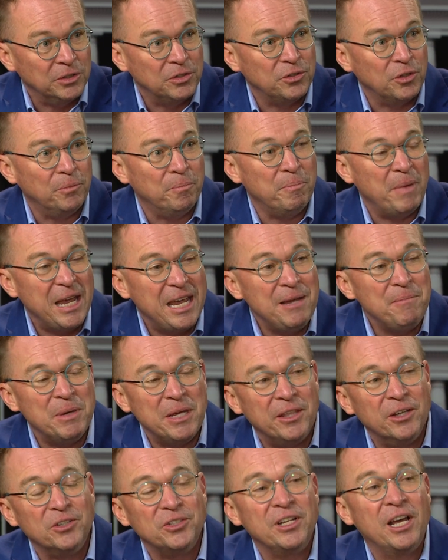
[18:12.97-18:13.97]
So
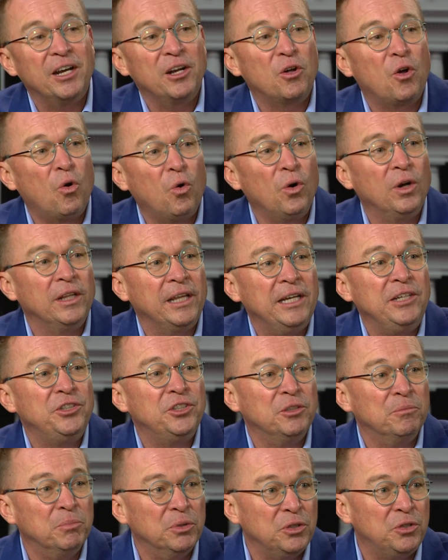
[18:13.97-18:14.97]
maybe there's not a
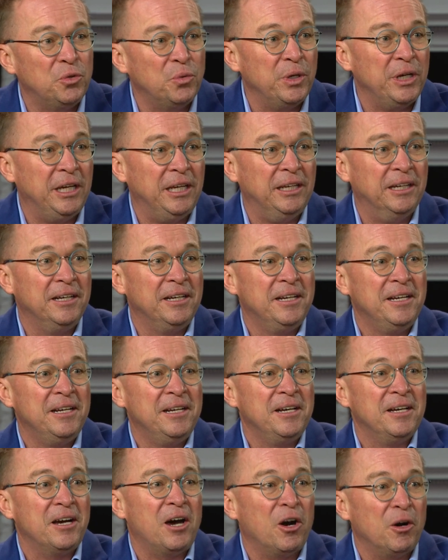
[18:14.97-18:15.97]
correlation between
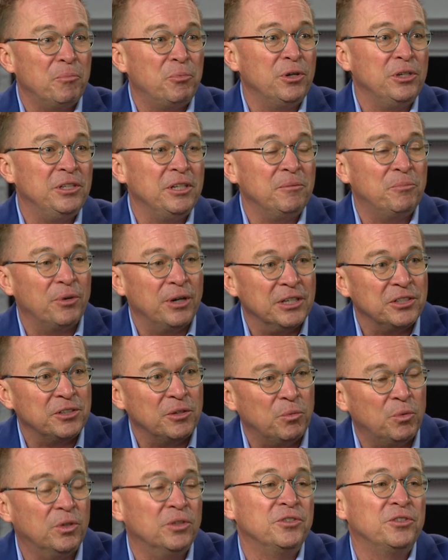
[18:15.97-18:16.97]
our printing press
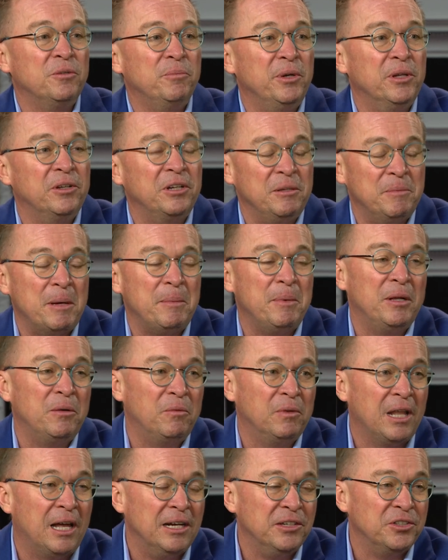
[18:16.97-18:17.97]
and world stability. Maybe
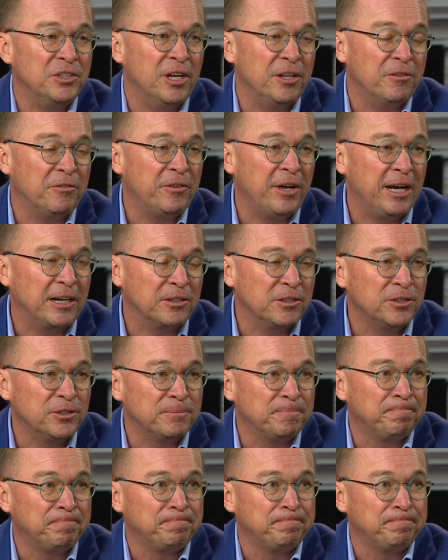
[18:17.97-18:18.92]
it lies in other factors.